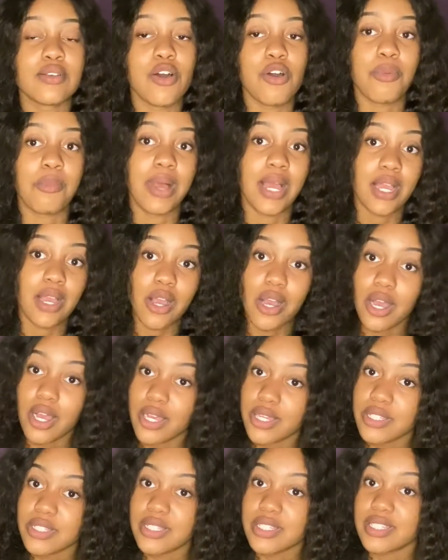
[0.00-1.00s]
Oh my
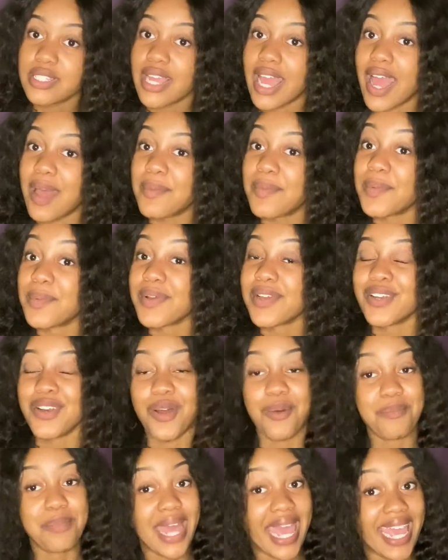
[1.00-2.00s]
gosh, I've been working
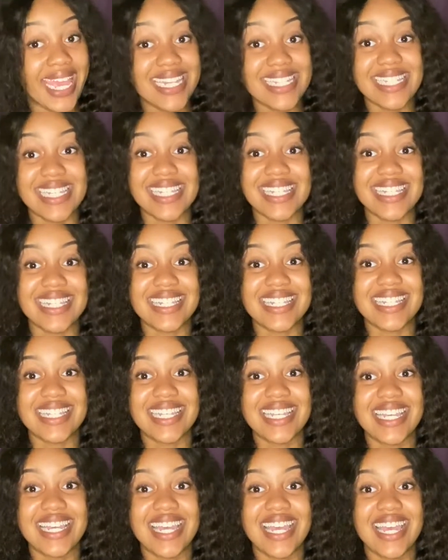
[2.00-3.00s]
on patience,
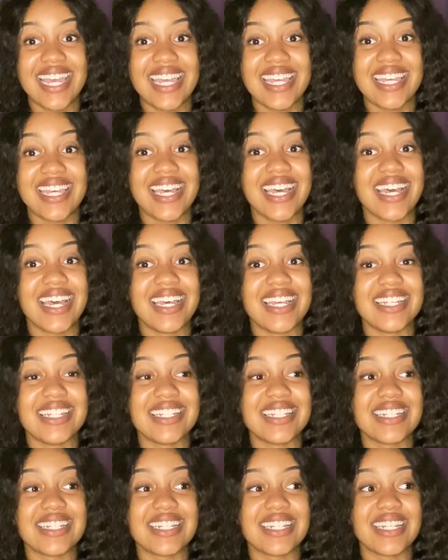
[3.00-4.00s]

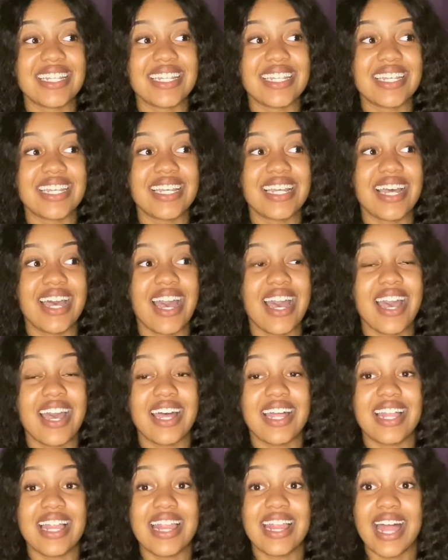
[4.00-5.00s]
because
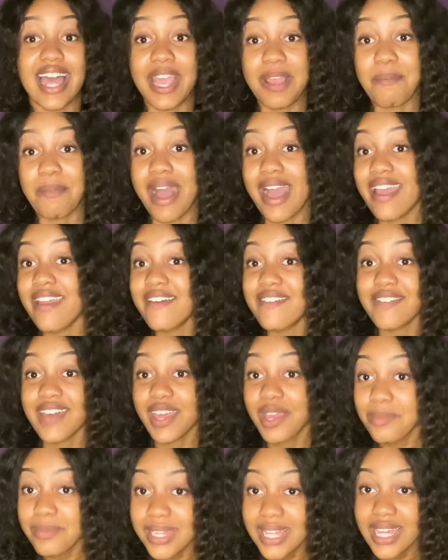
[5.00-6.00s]
like my
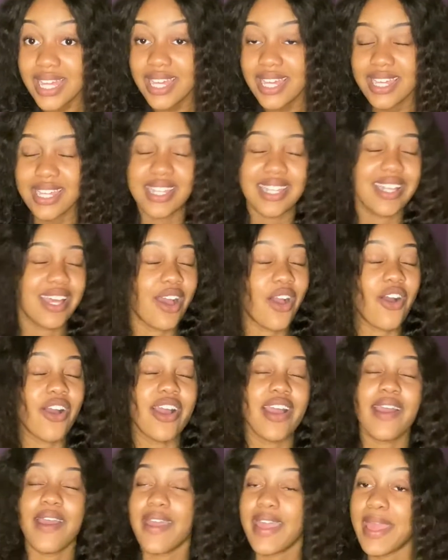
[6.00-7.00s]
family,
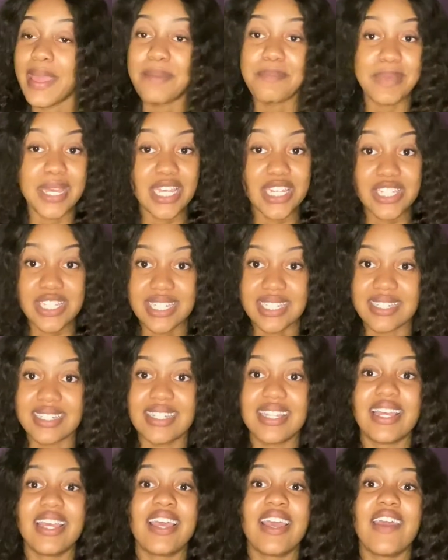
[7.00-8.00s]
impatient,
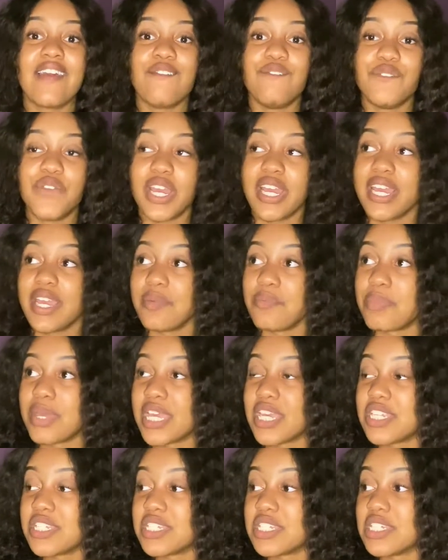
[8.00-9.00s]
very
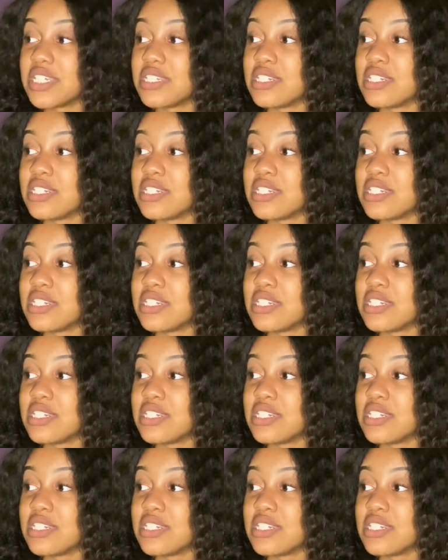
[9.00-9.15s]
impatient.